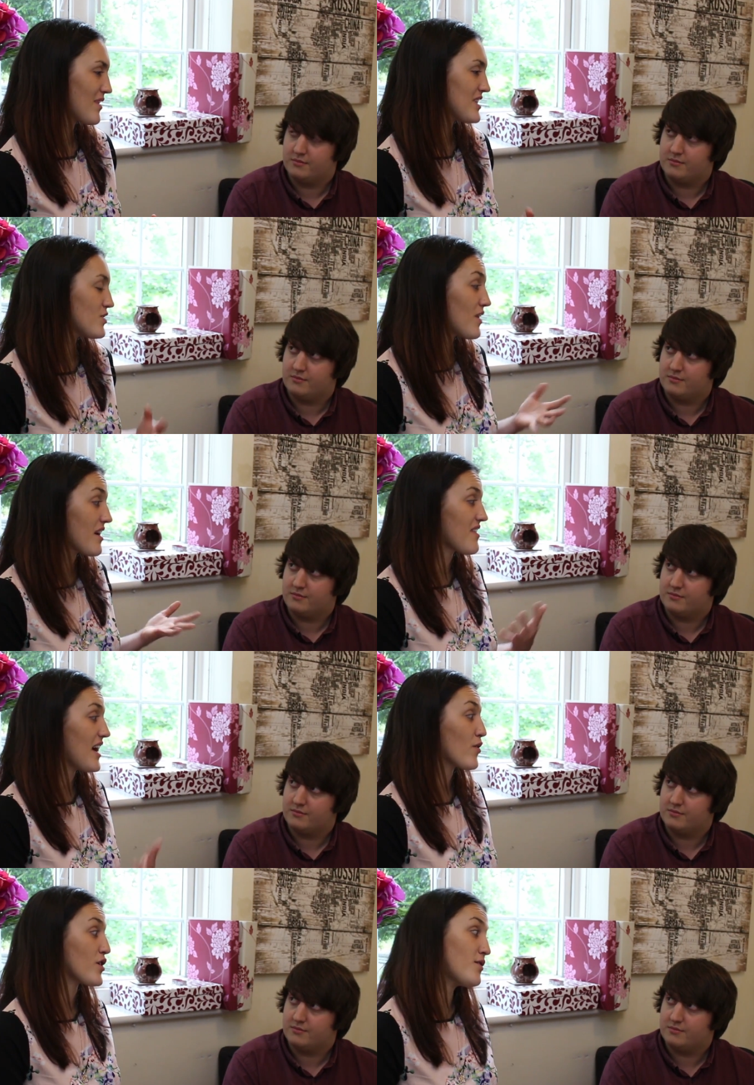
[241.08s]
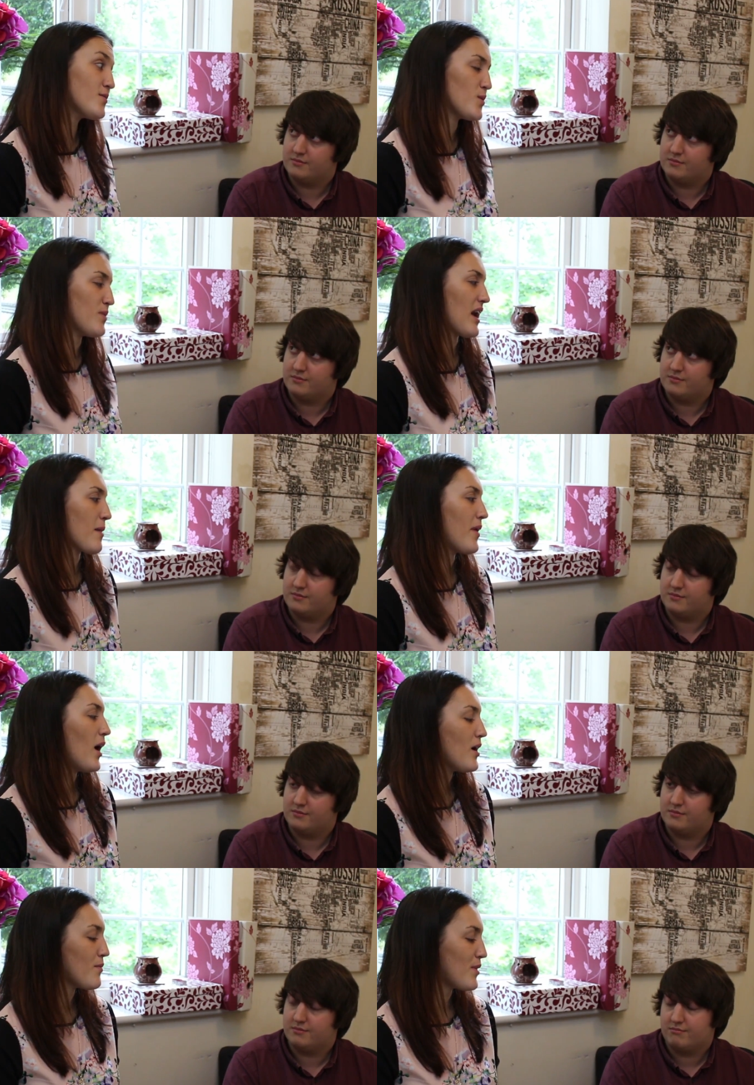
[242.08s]
Speaker 1: it's not like they're unused to being
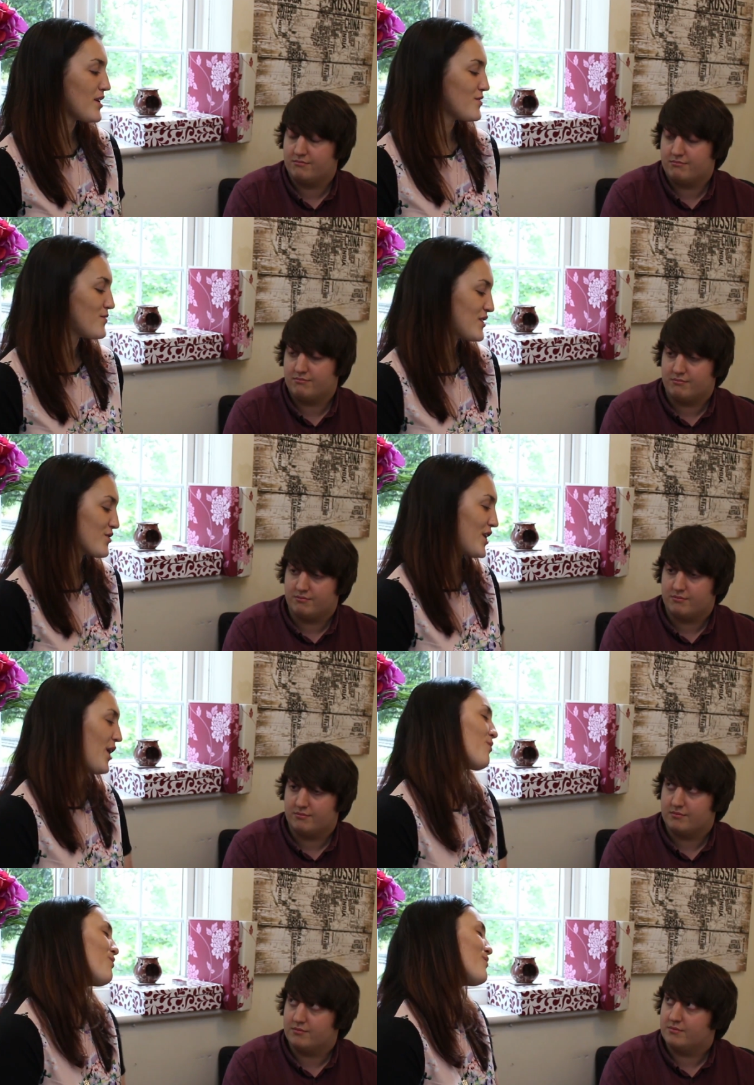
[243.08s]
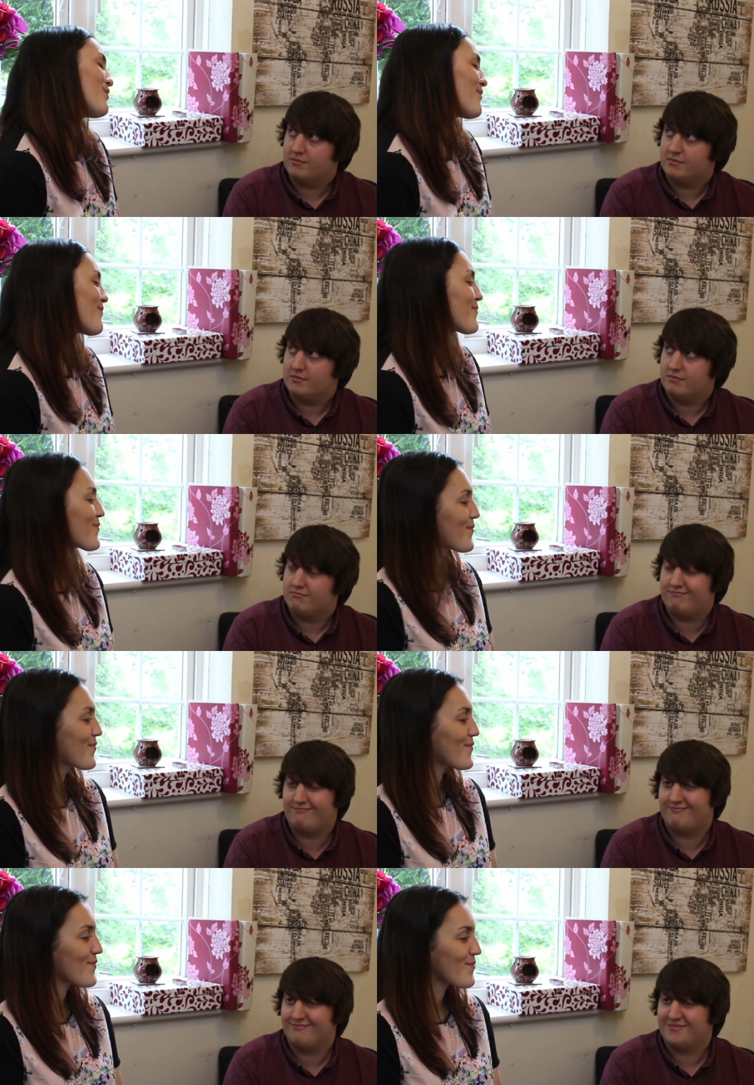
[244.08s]
apart. Plus, she's got you.
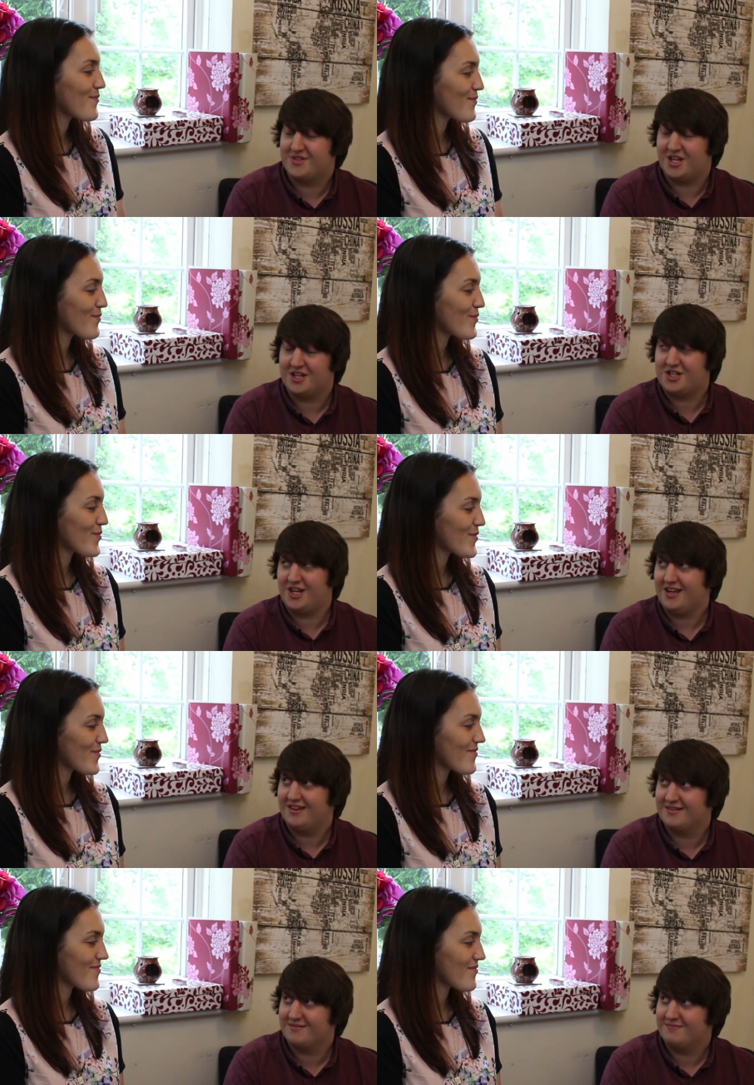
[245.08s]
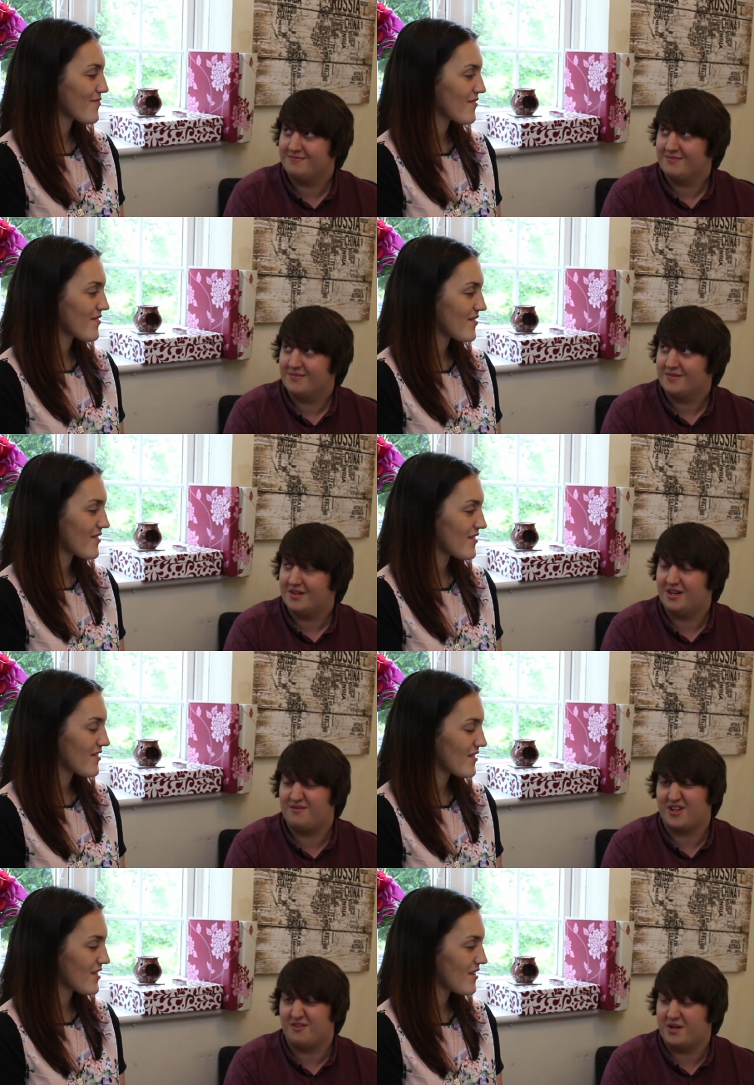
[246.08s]
Speaker 2: Does she? I
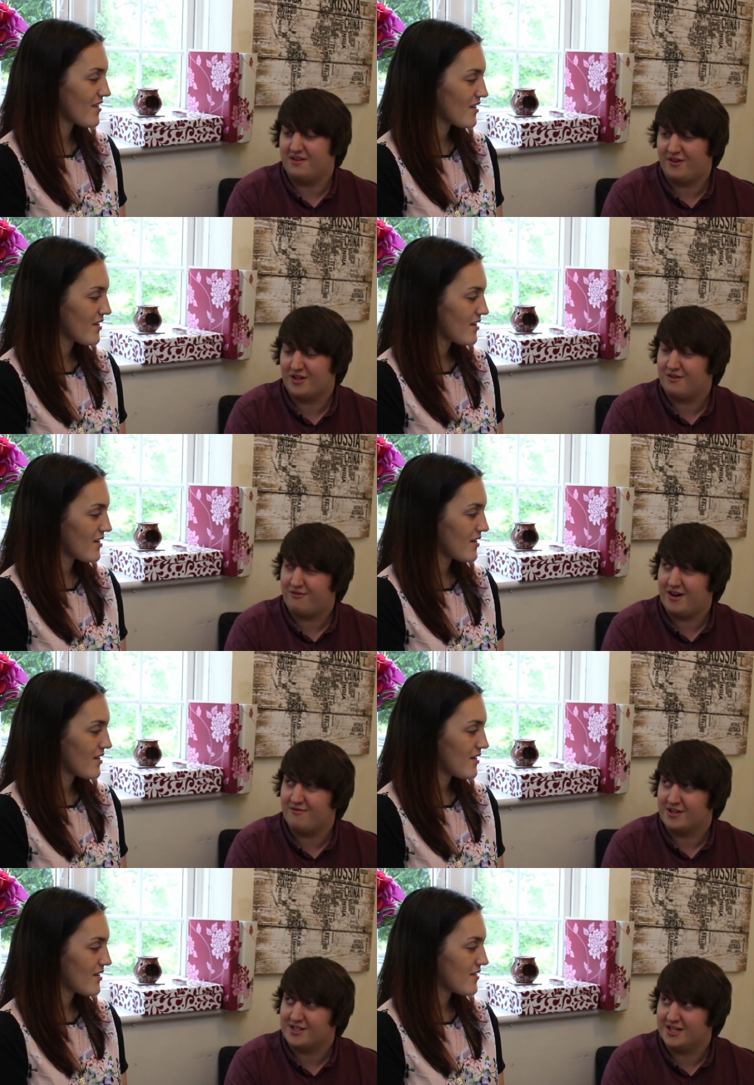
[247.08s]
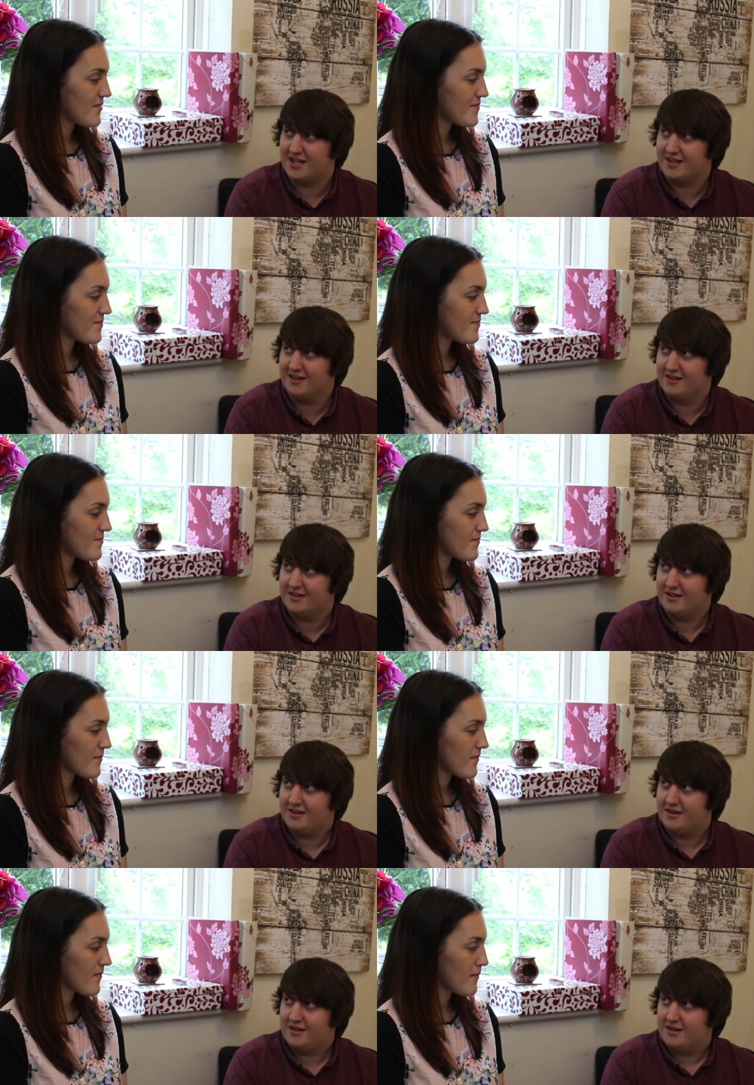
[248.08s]
don't think I've been a very good friend recently.
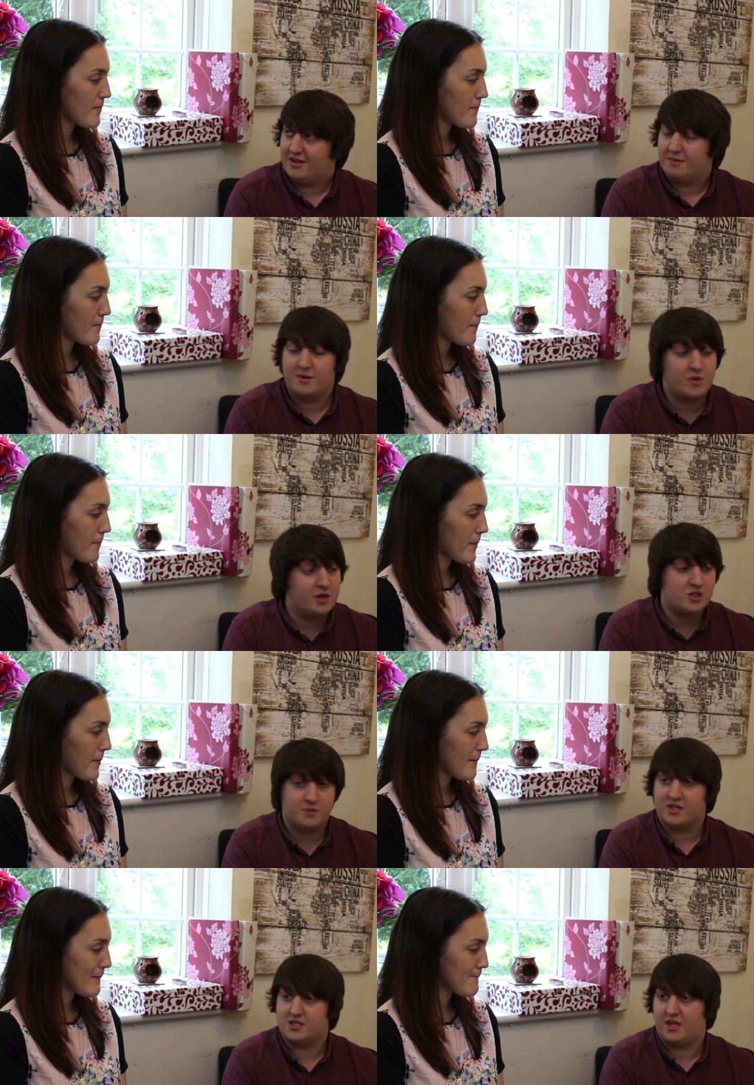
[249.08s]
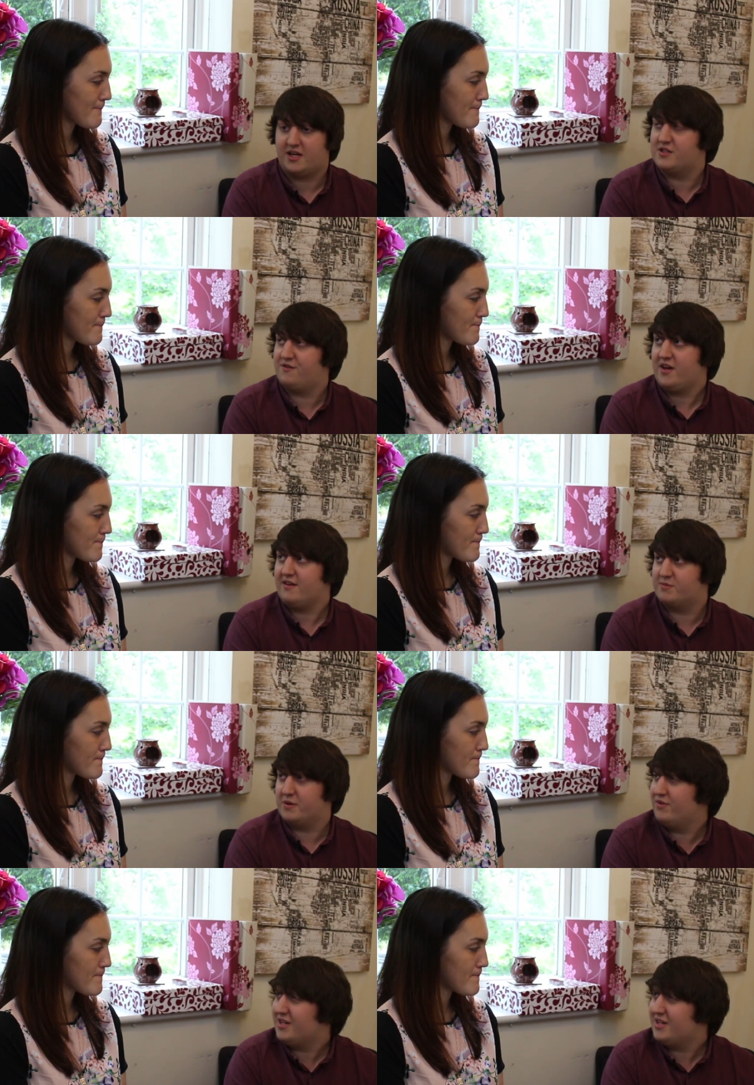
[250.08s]
I mean, we used to be as thick as thieves, but